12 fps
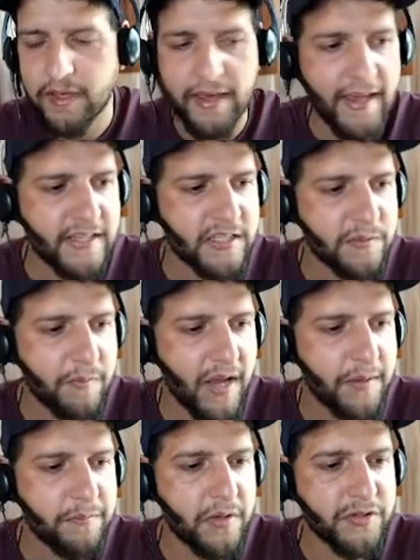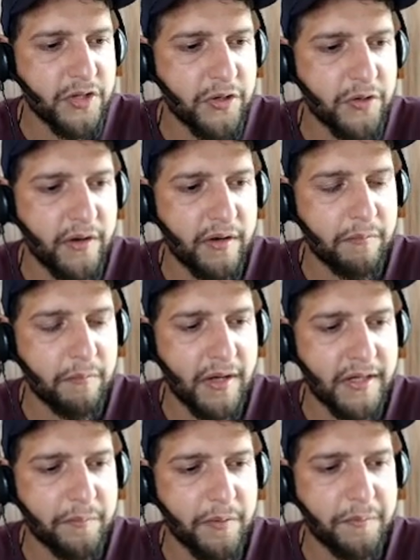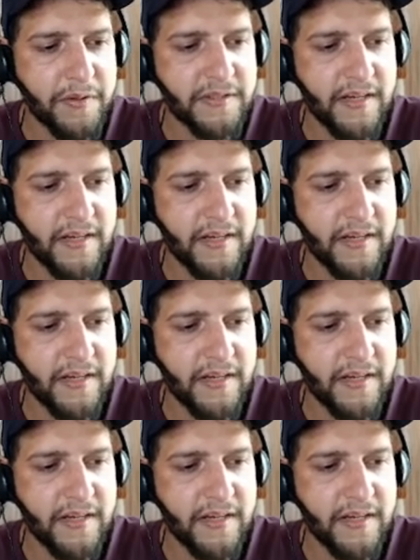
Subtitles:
SMIME, secure multipurpose